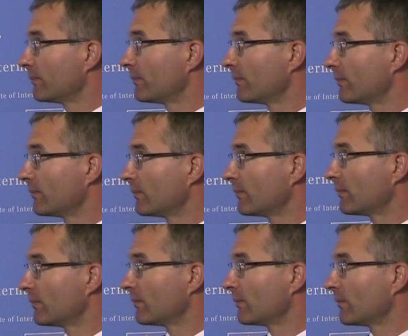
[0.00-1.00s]

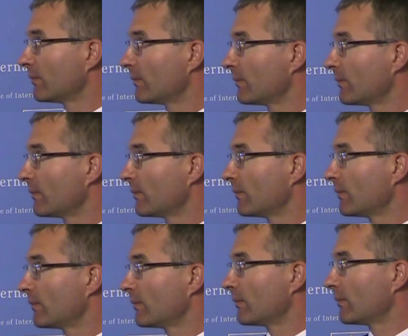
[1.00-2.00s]

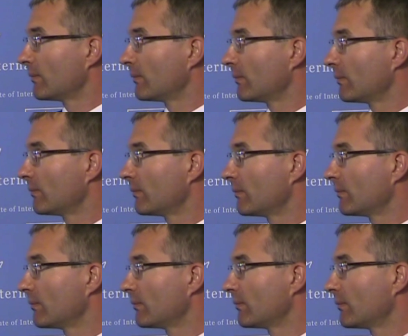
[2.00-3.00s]

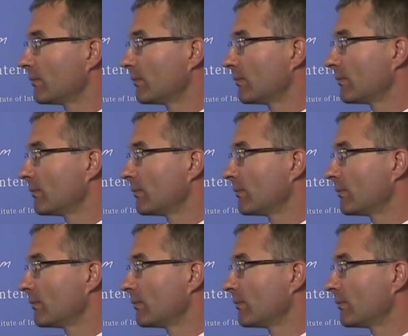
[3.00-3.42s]
Nothing is said.